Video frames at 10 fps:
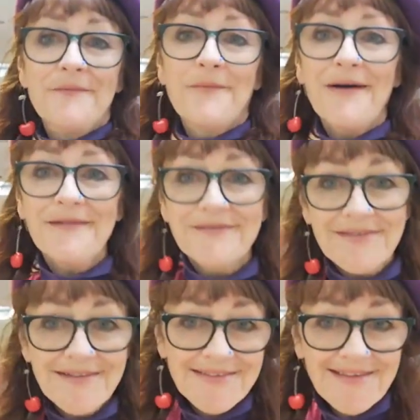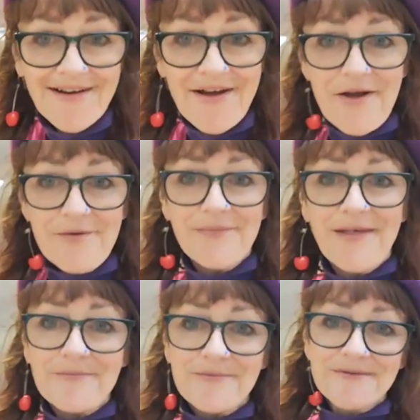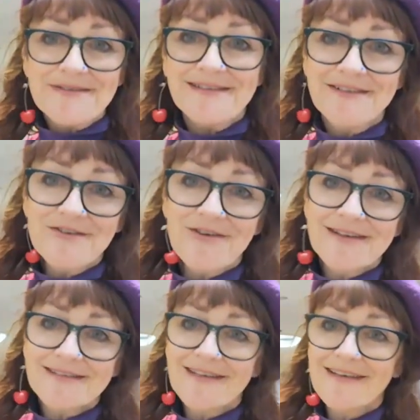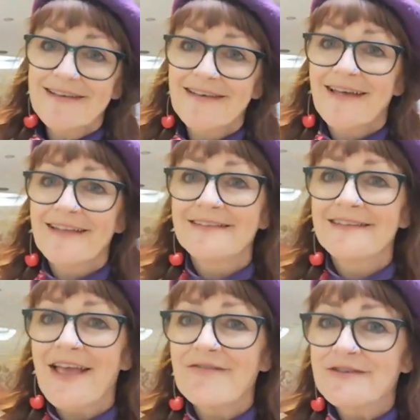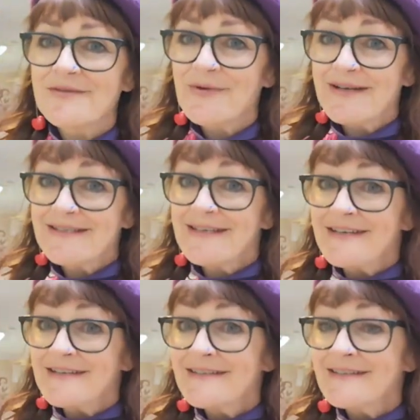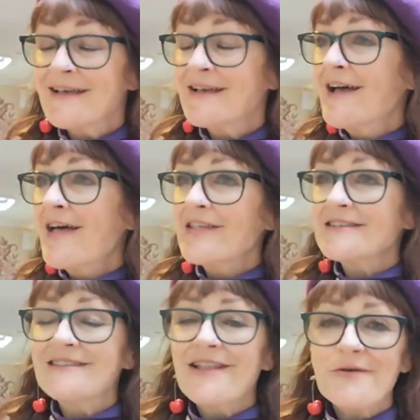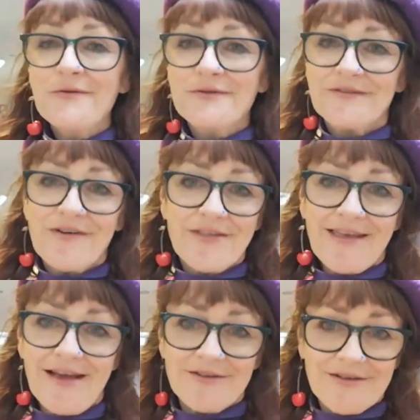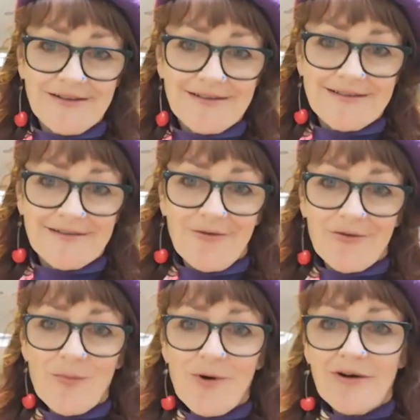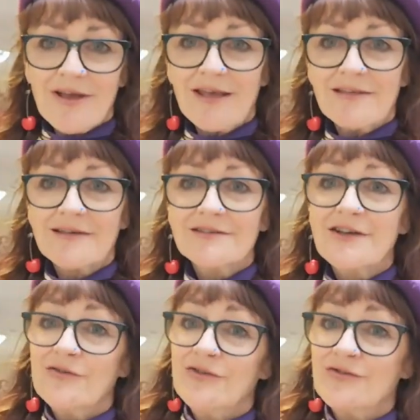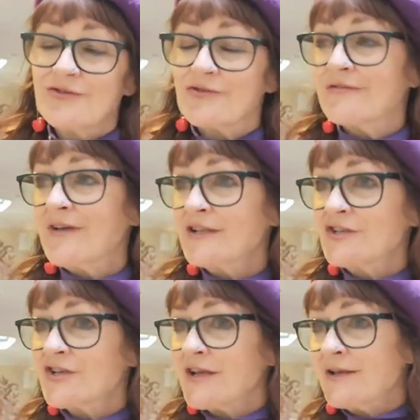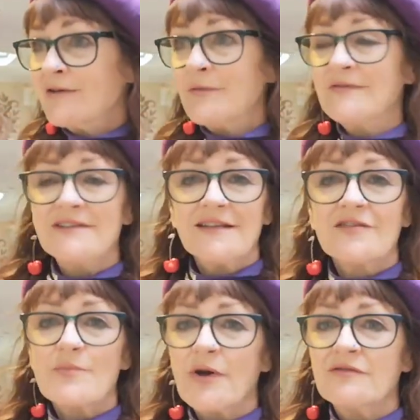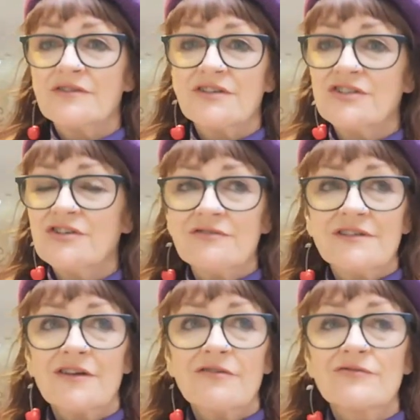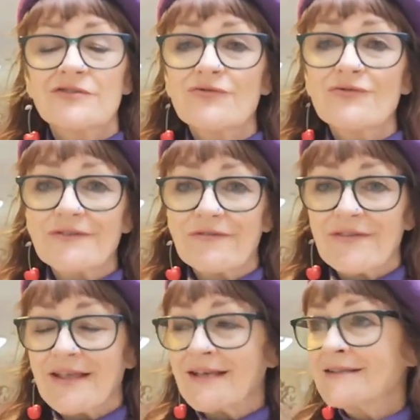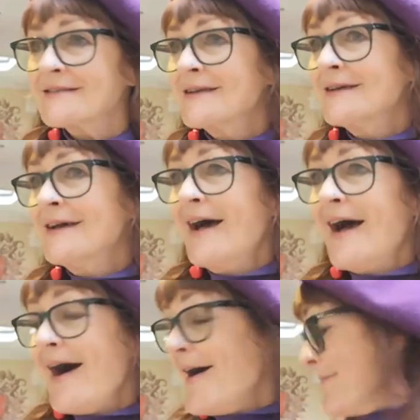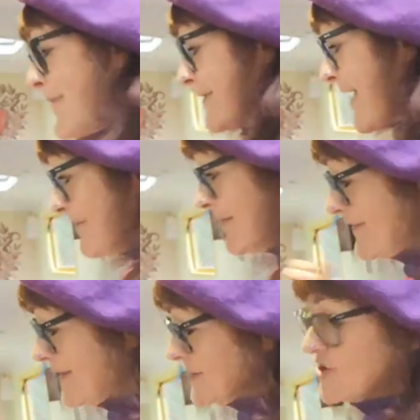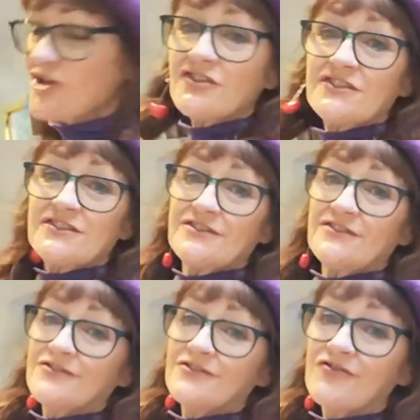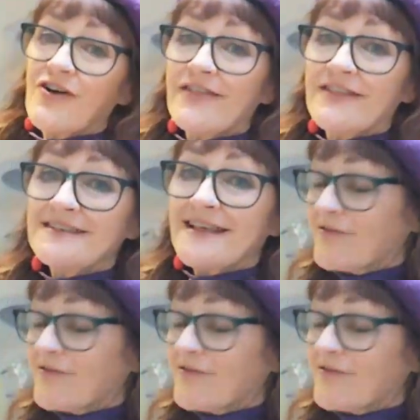Well, I hope that was interesting and gave you some ideas. There's loads of other gadgets on the market that don't use a lot of energy. We've seen other boaters using all sorts of things, and I haven't even had a chance to try this